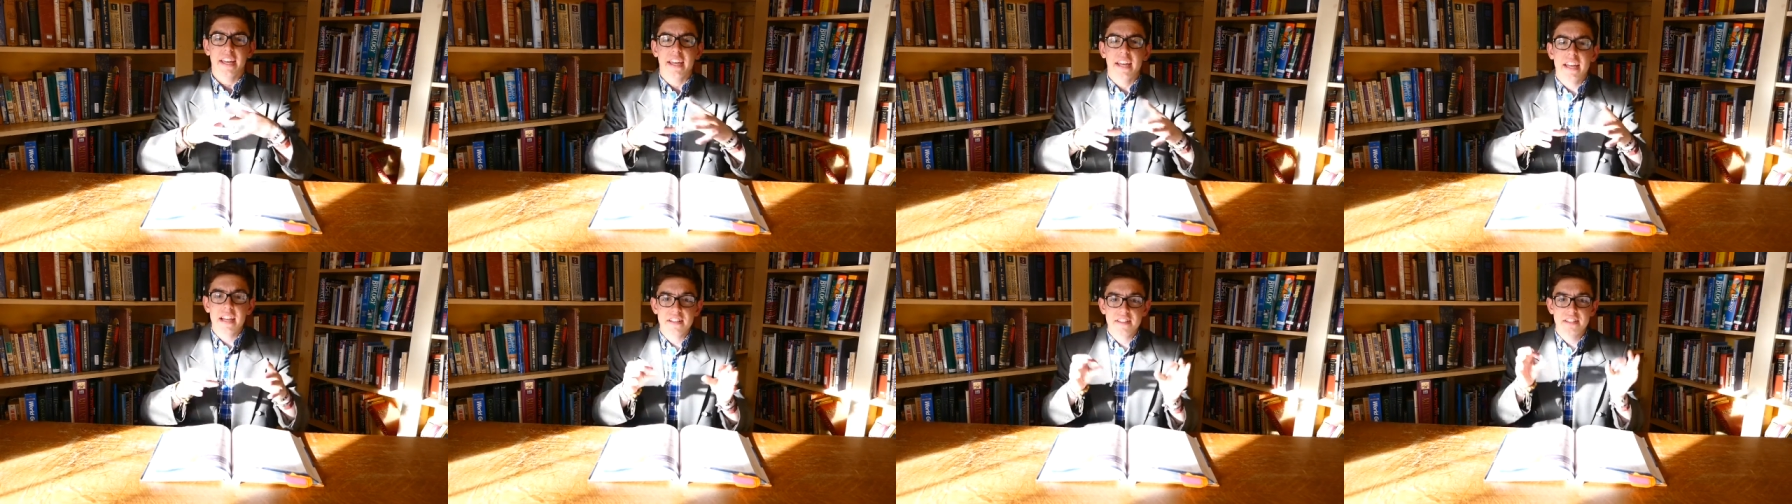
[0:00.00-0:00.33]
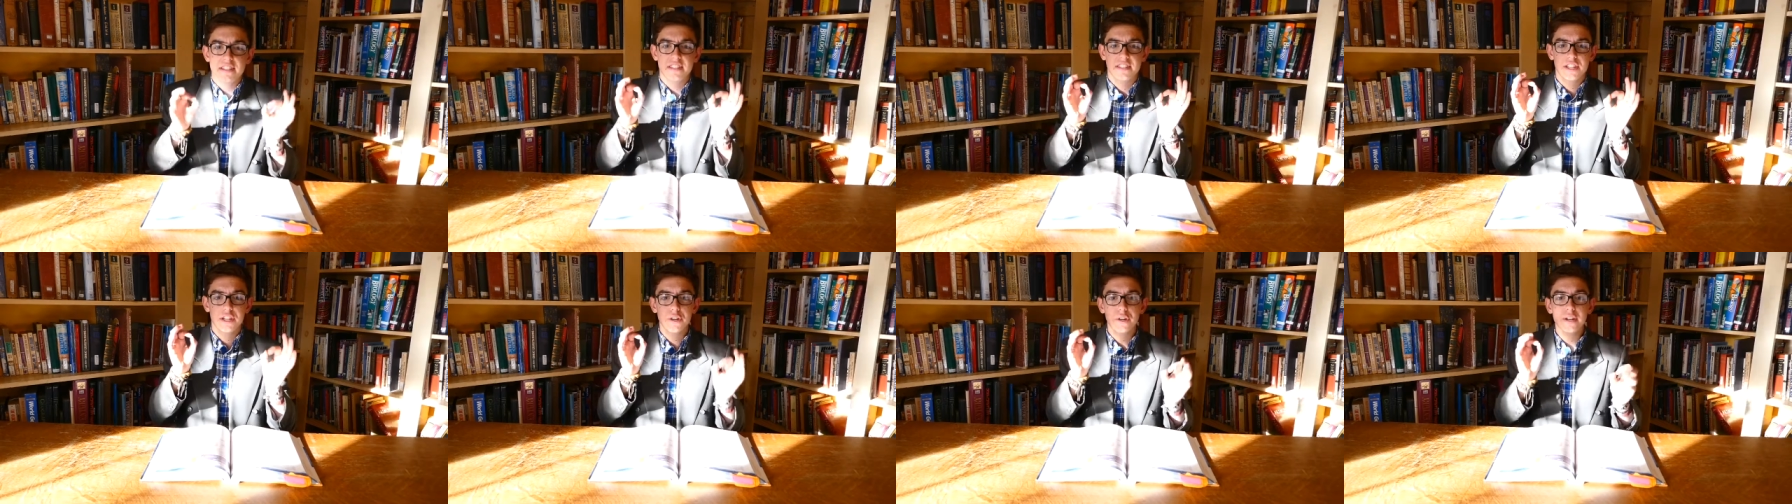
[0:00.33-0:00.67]
It's a
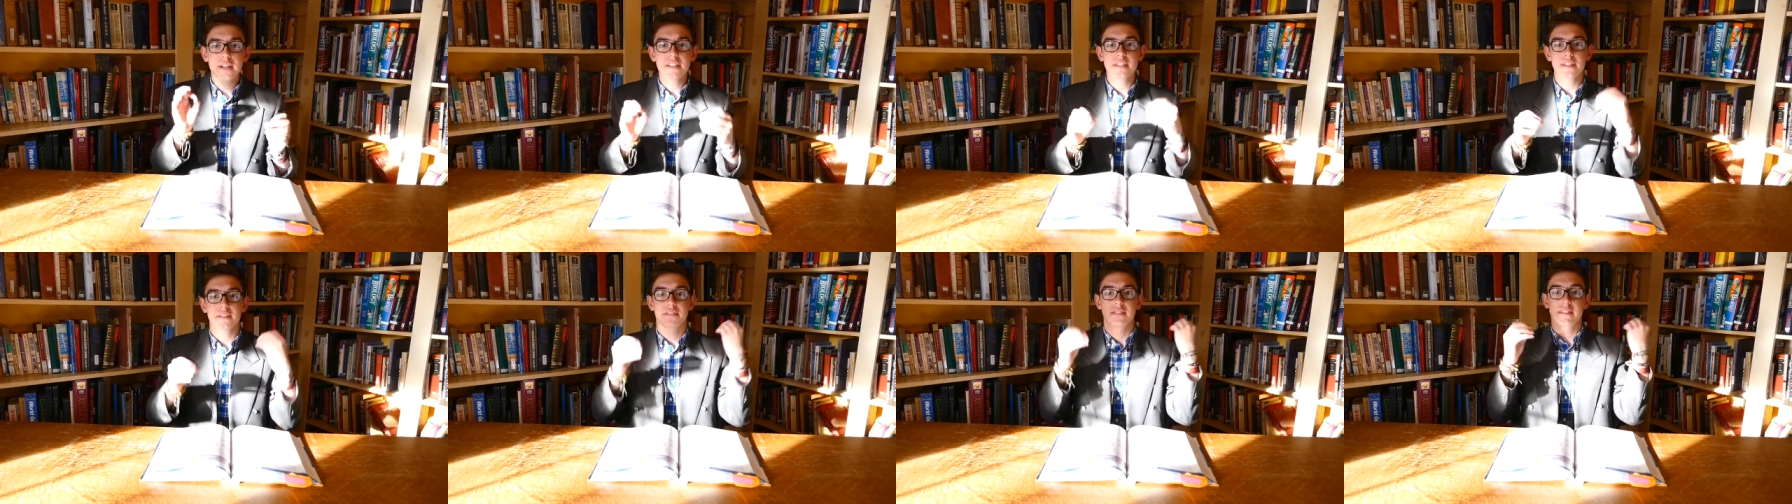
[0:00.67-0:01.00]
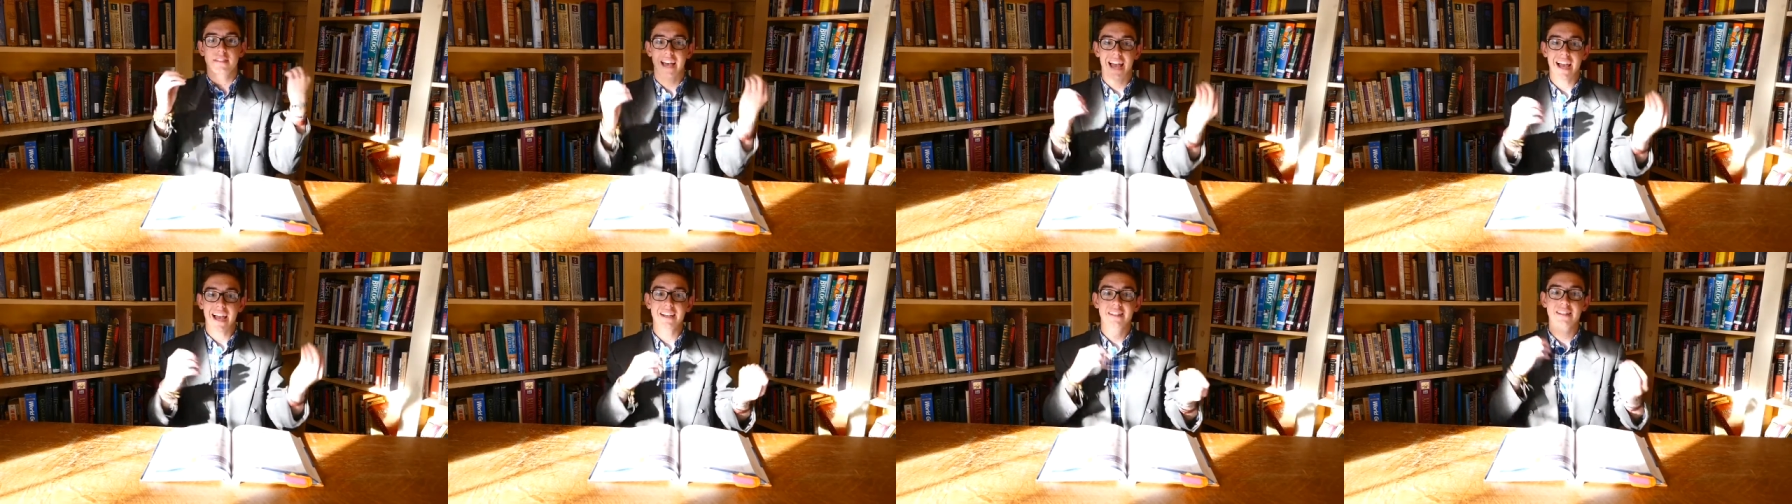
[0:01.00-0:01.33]
series of
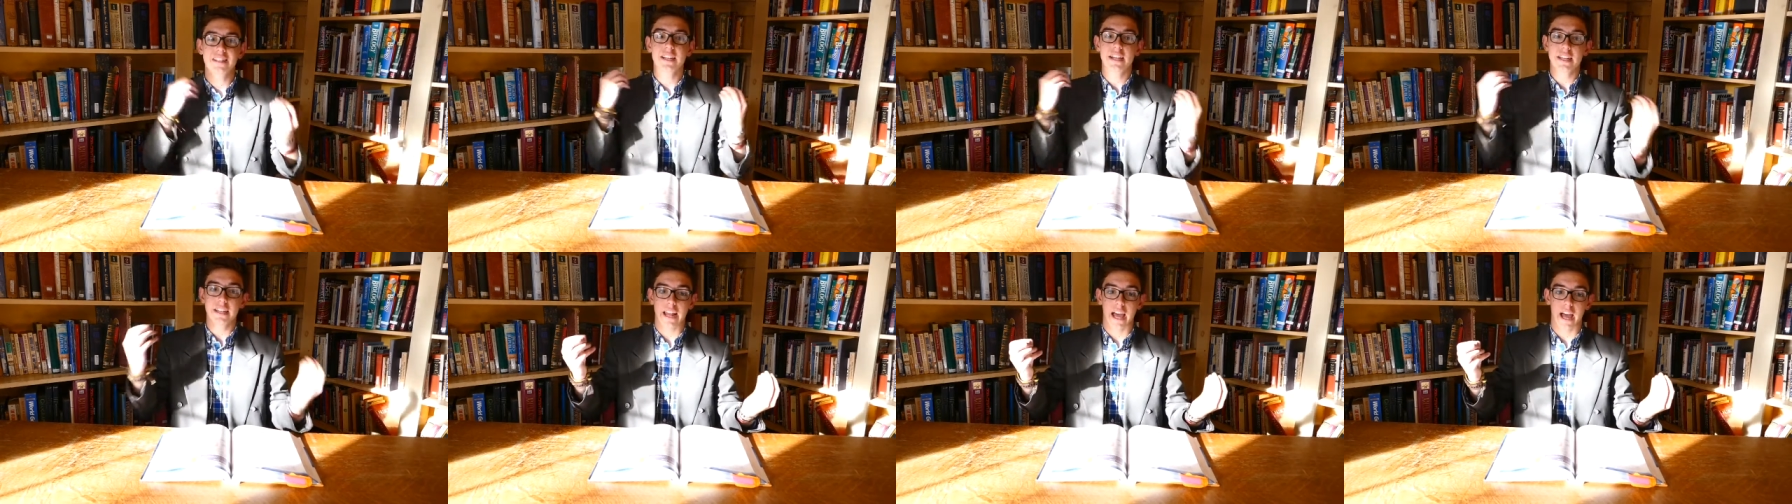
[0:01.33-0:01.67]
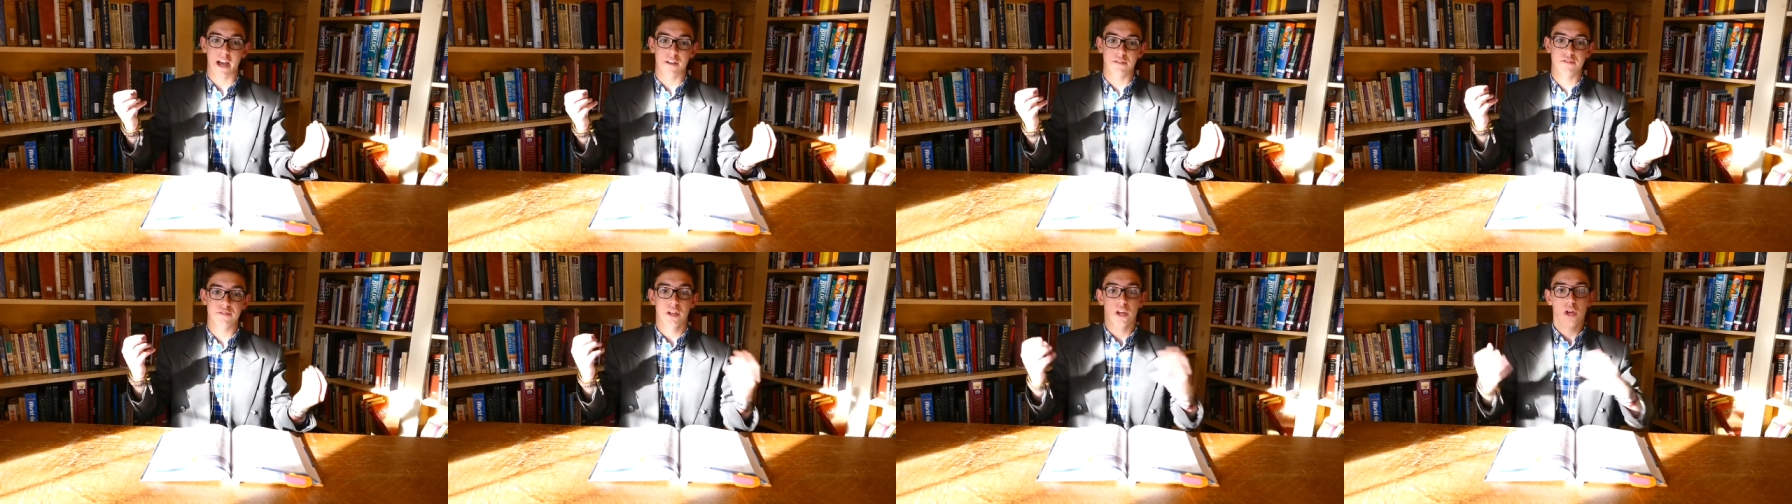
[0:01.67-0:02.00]
sacs and
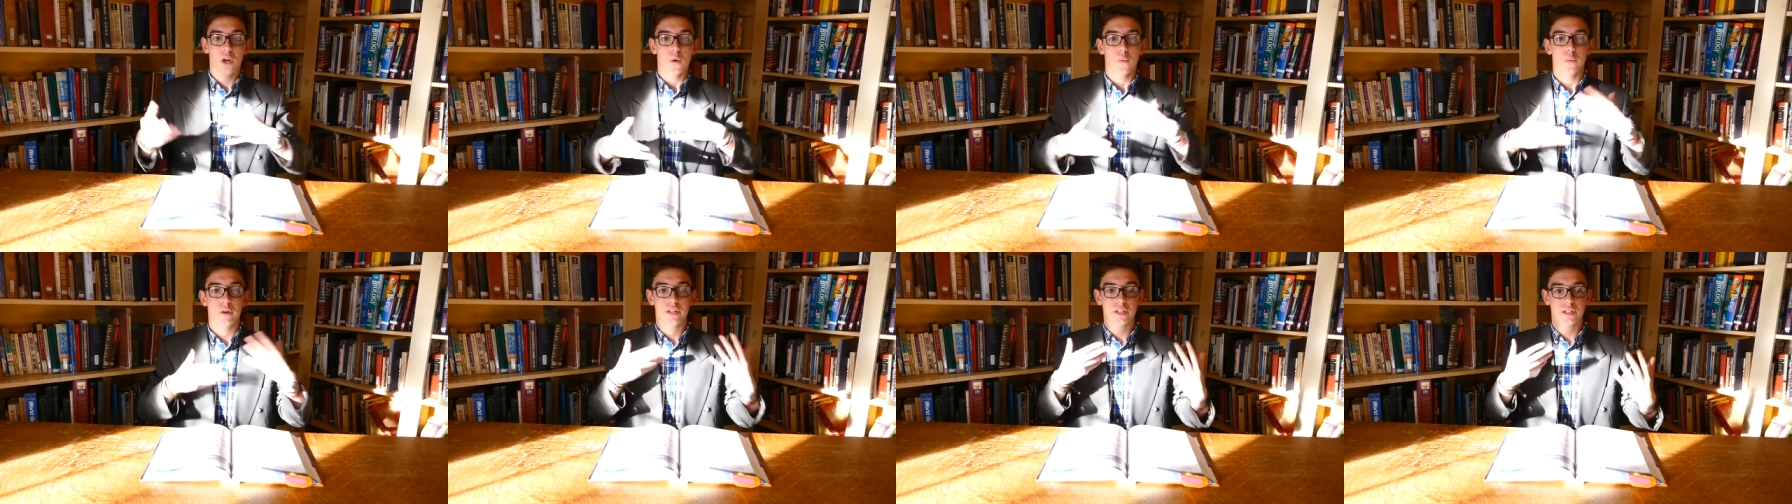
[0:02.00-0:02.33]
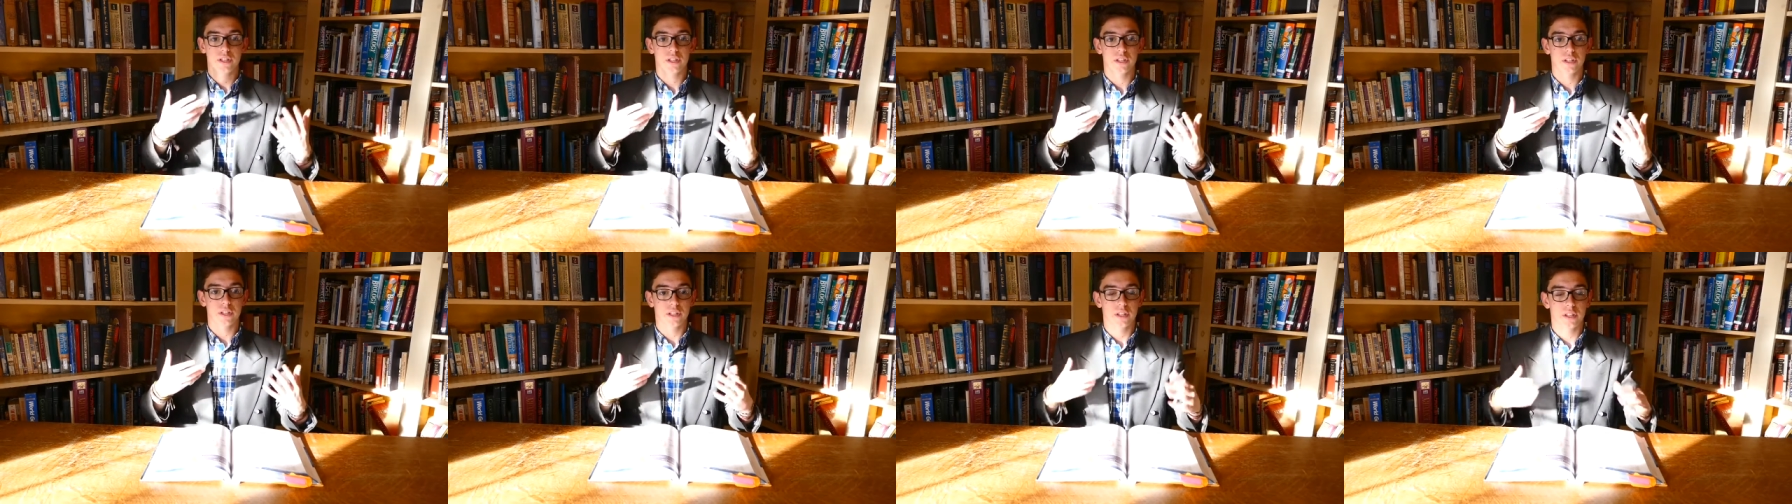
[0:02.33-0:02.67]
canals,
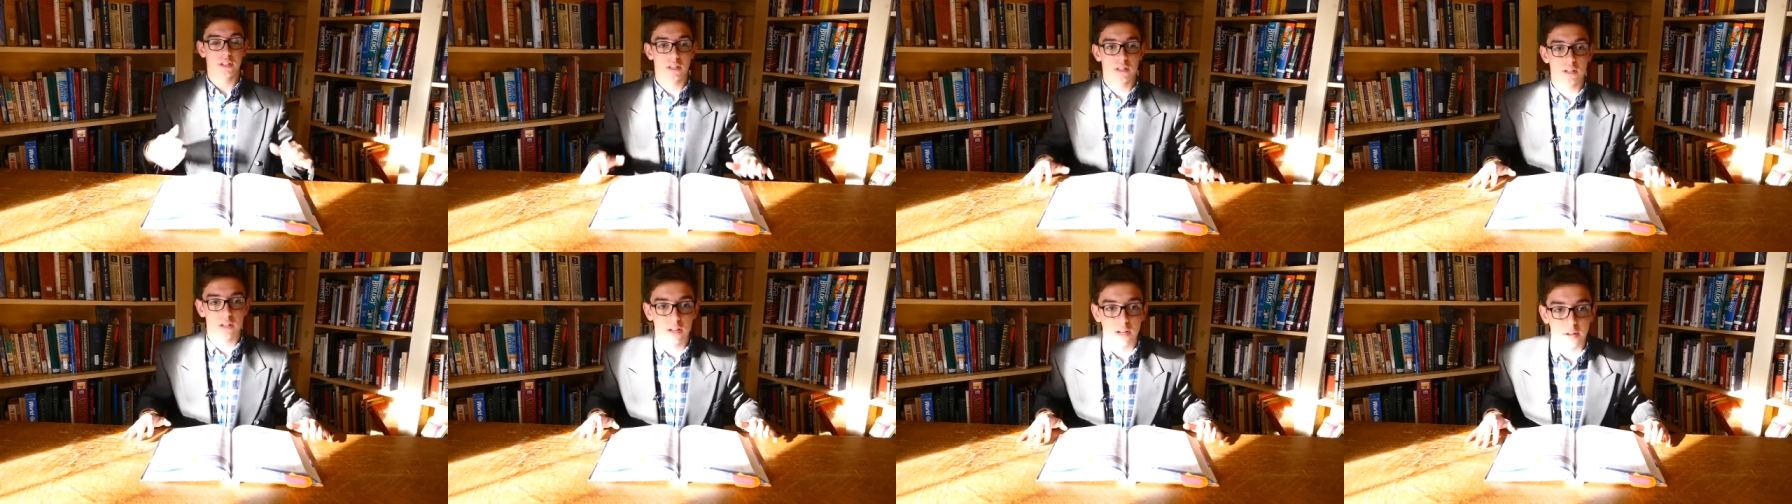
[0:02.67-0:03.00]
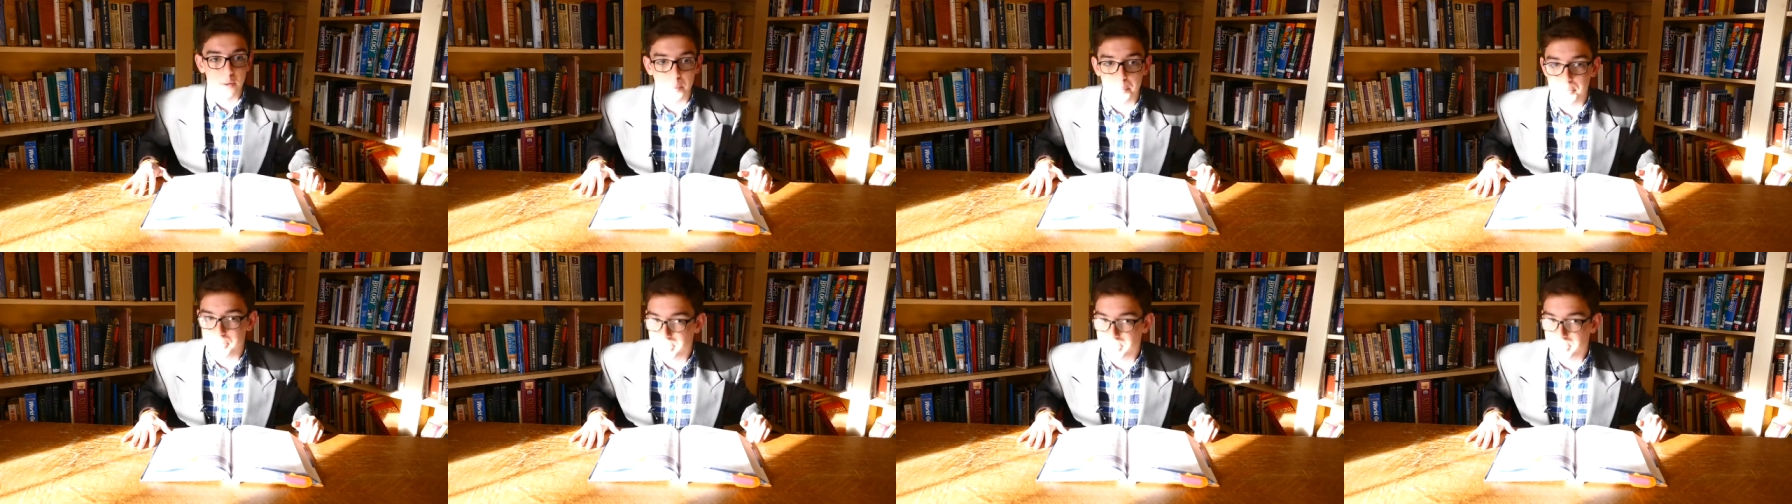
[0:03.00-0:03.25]
which... Oh, I'm